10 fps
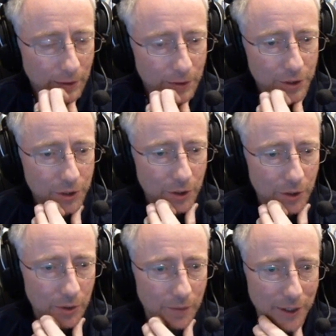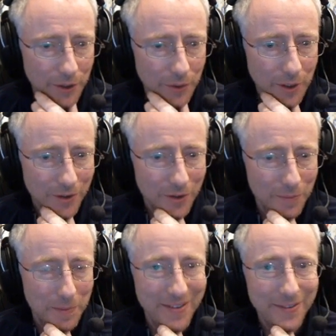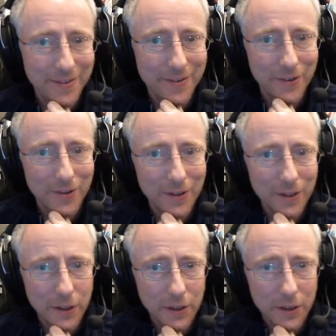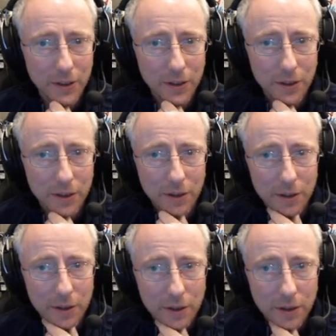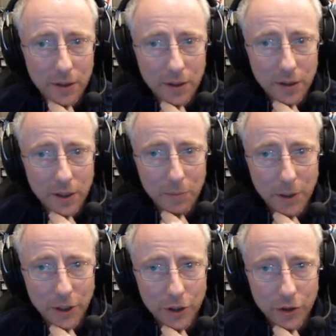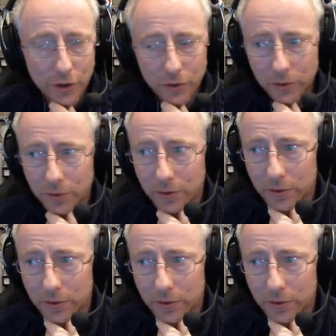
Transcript: So if they don't get their pieces early, it might struggle.